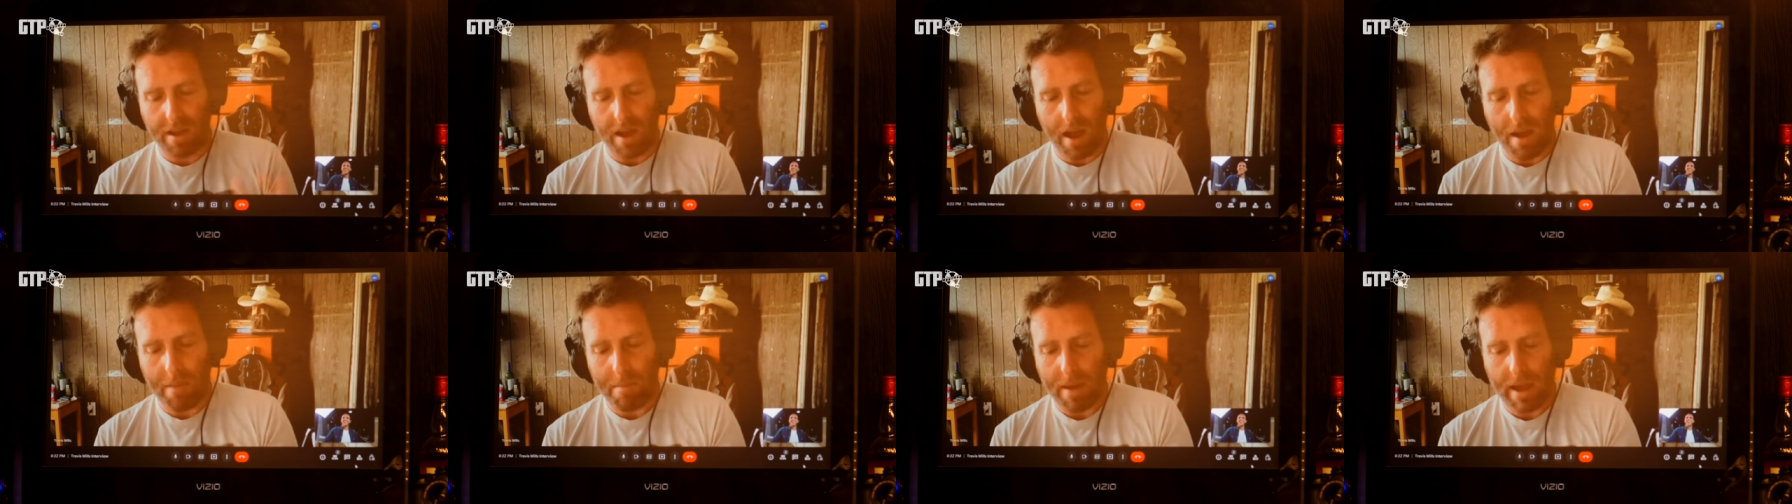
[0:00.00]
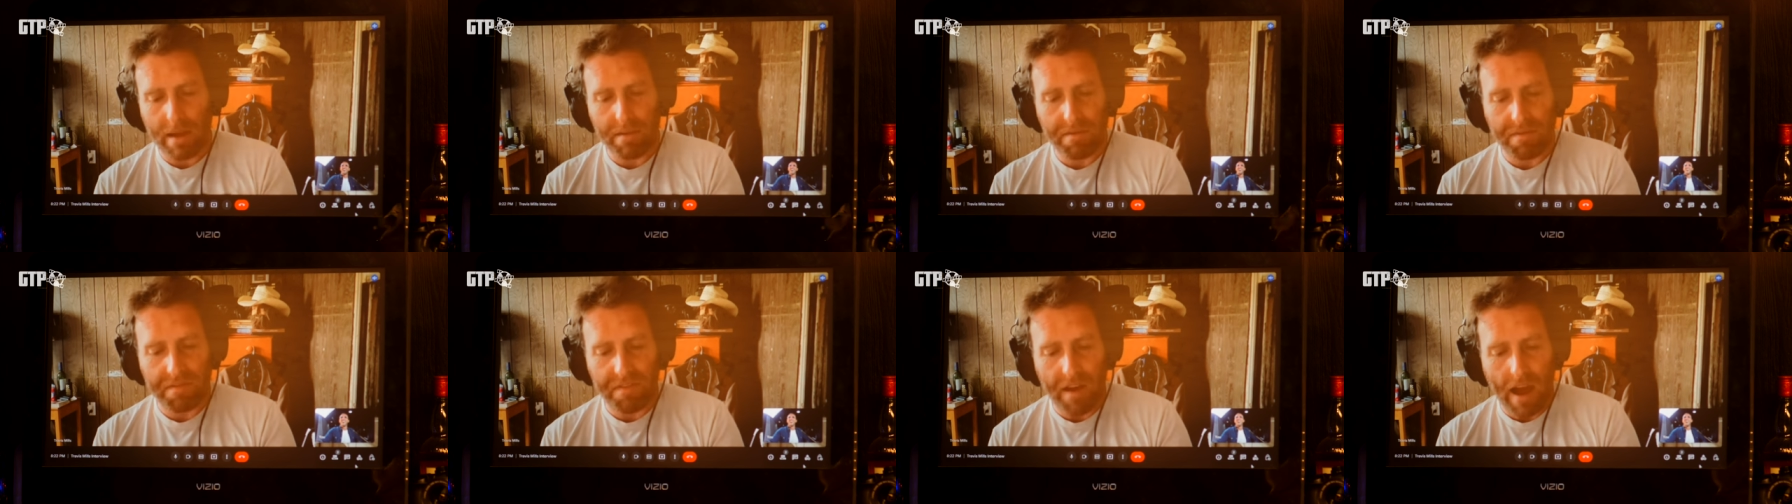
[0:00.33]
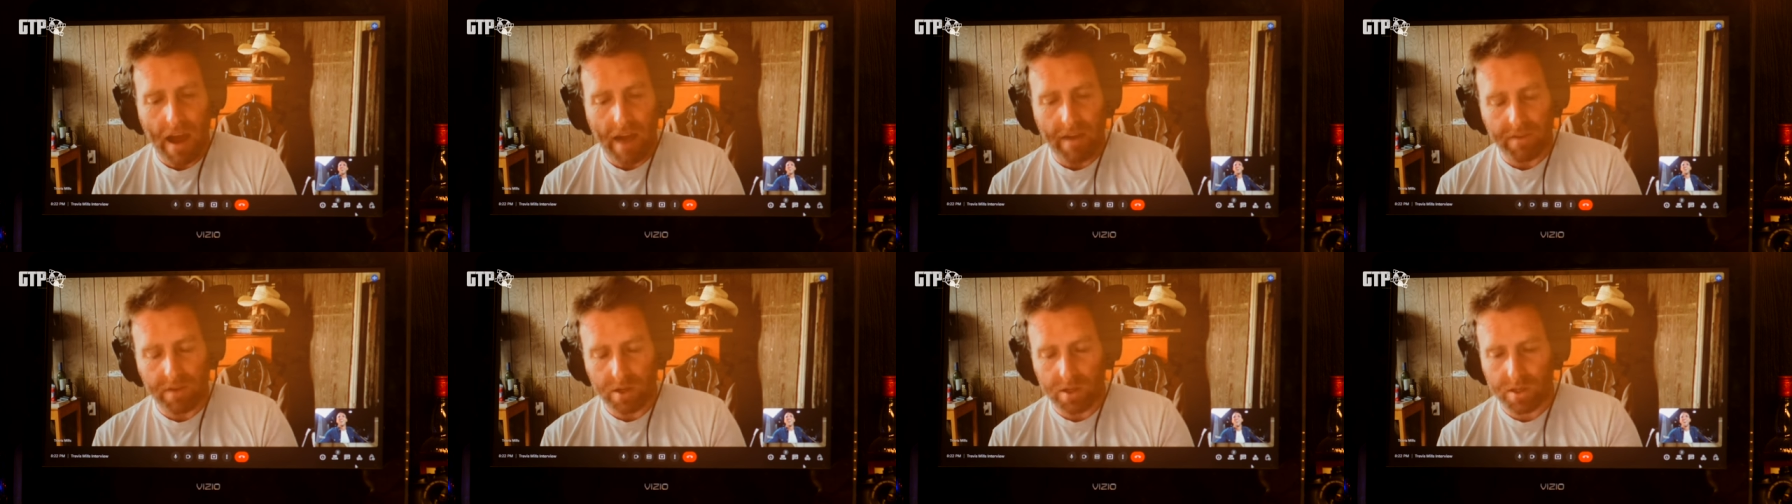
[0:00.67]
I made
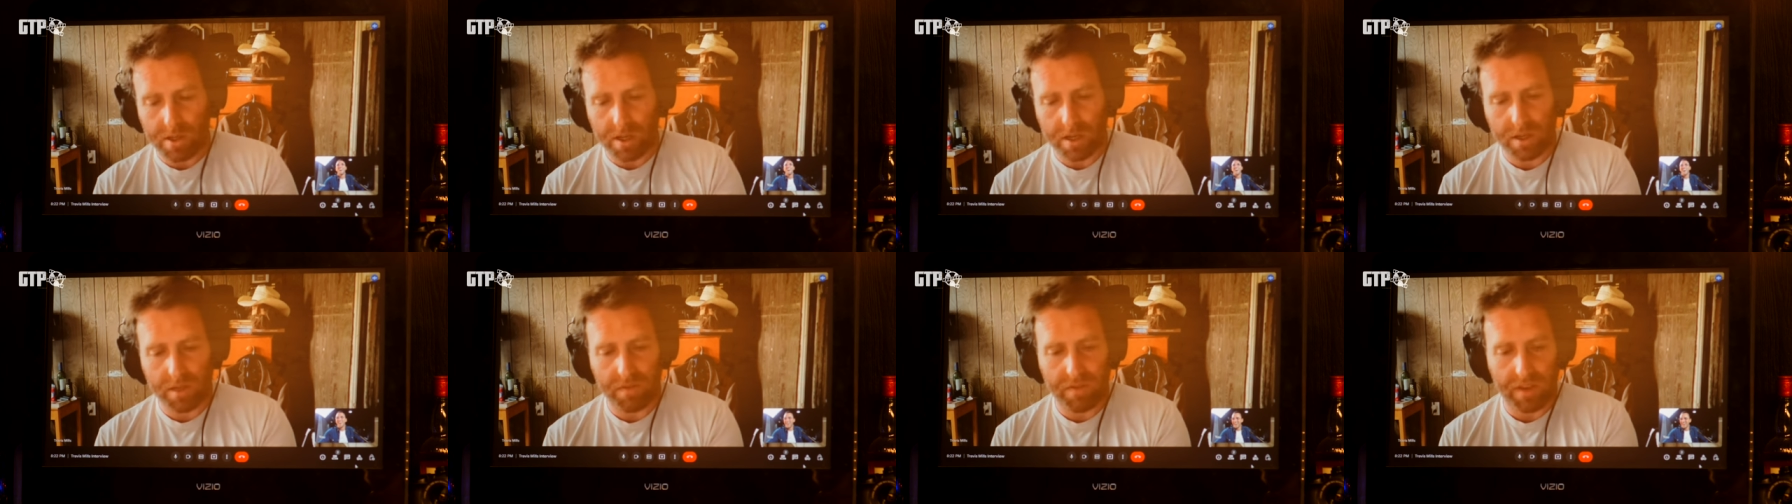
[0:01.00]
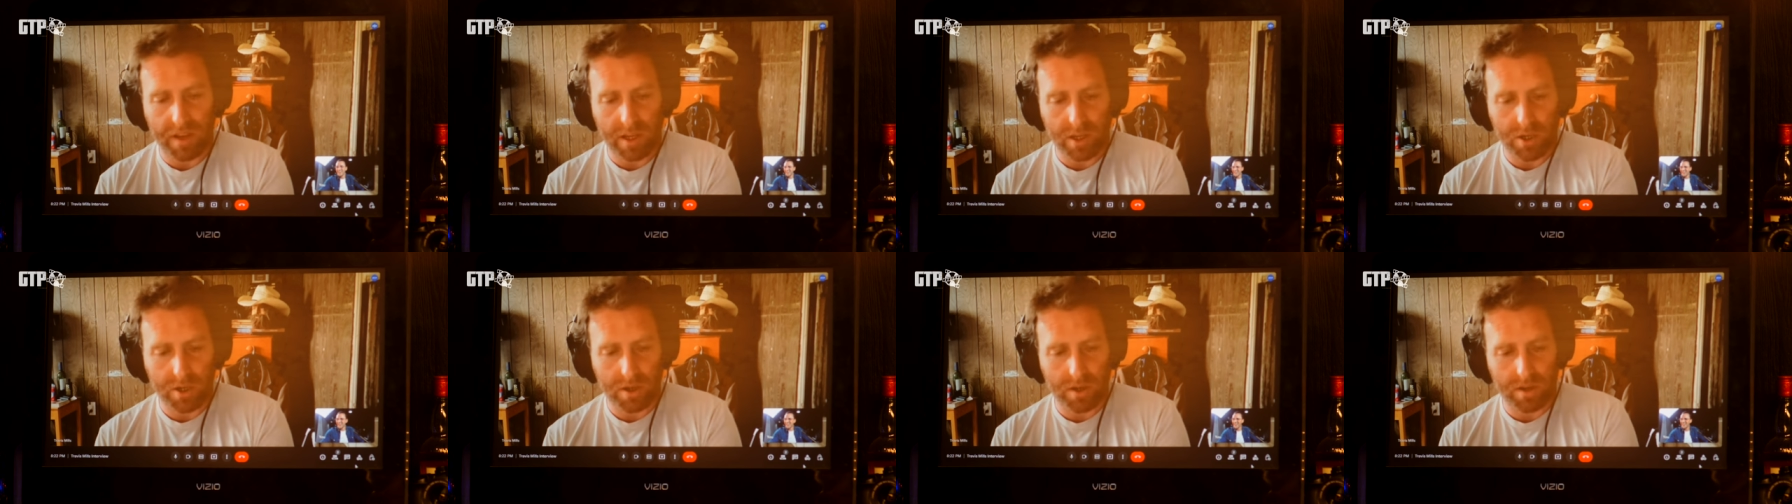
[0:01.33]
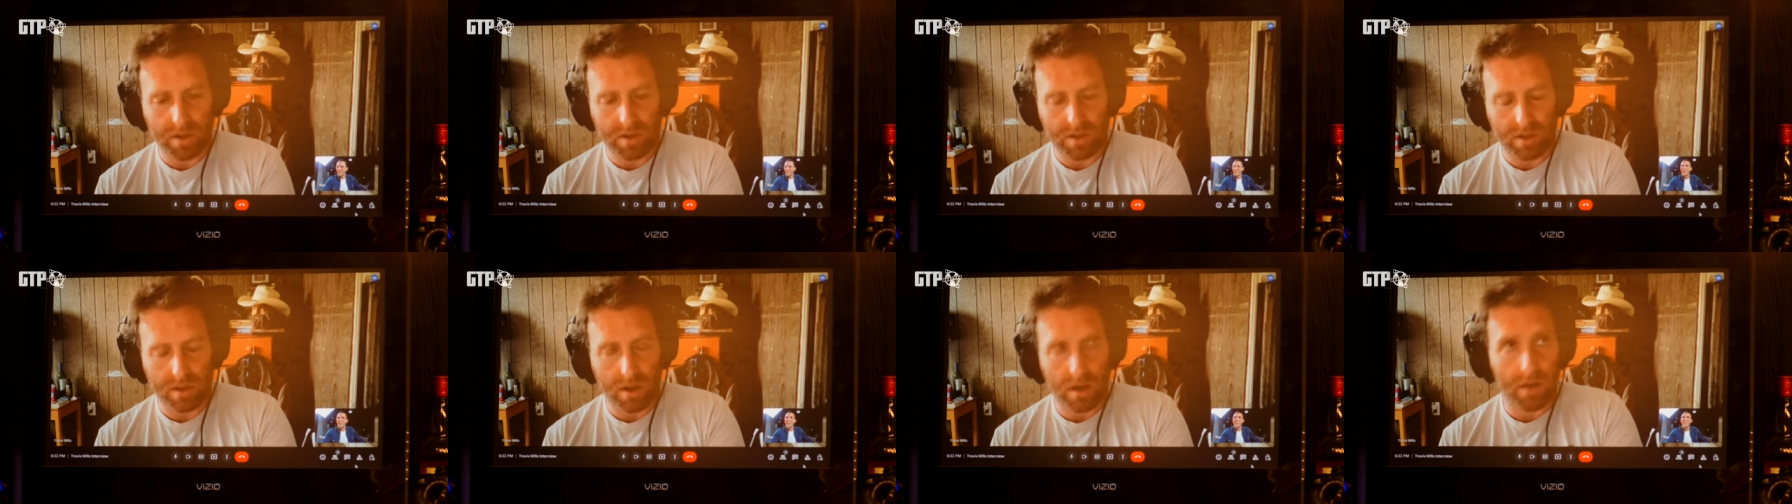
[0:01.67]
five or six
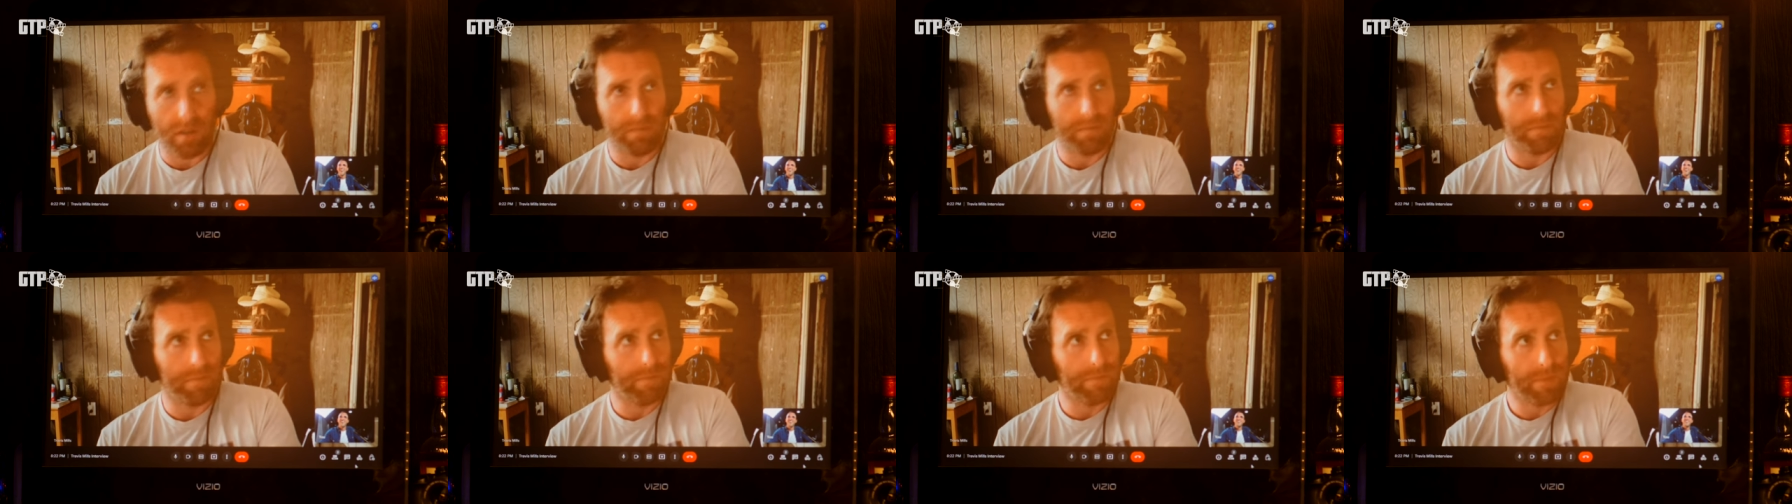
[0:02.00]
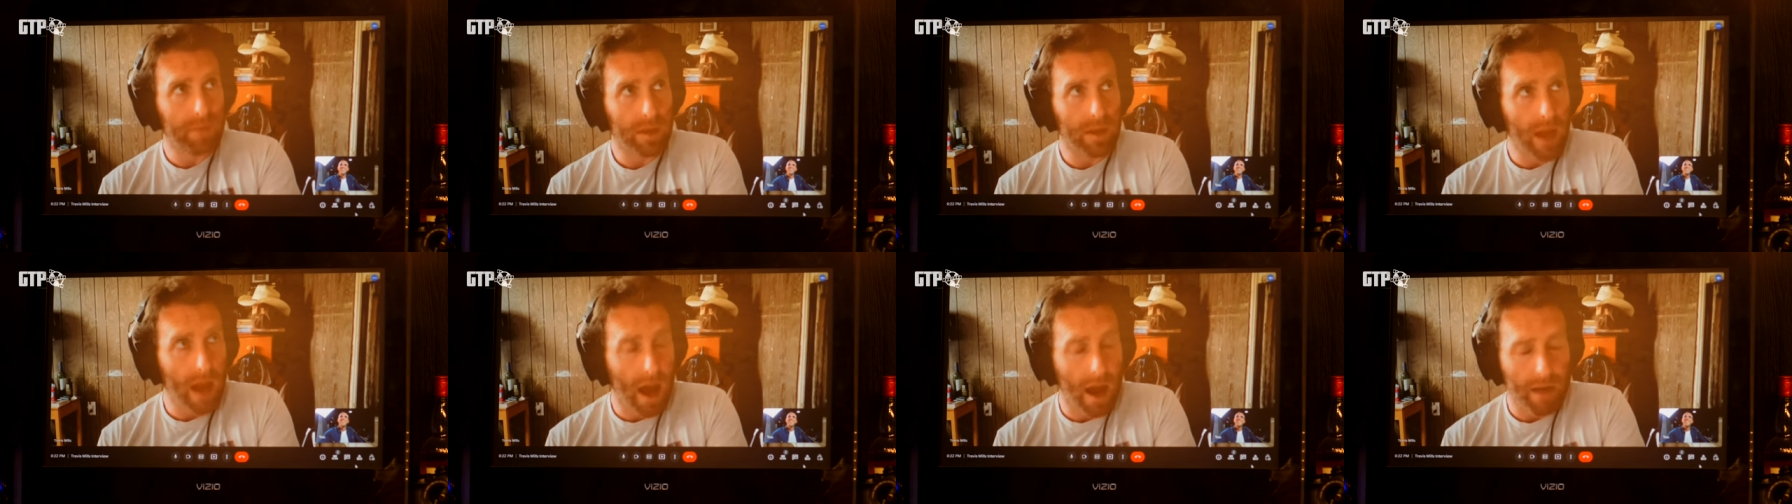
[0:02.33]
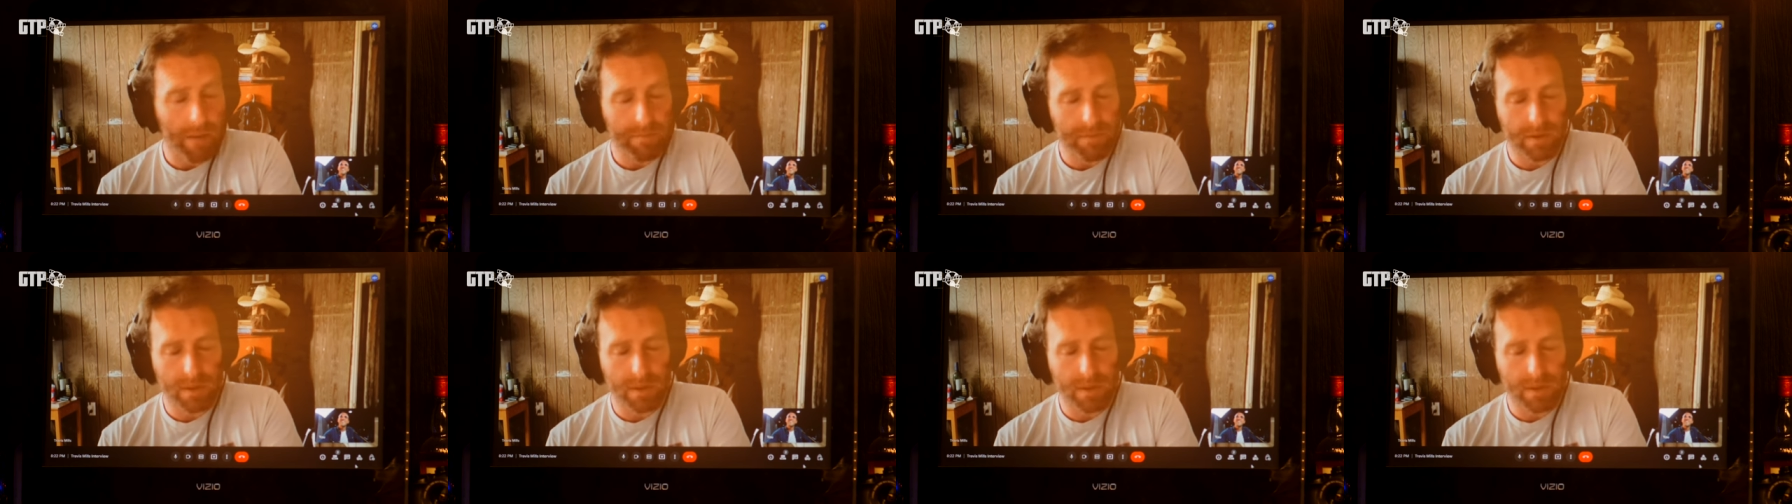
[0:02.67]
features, or yeah,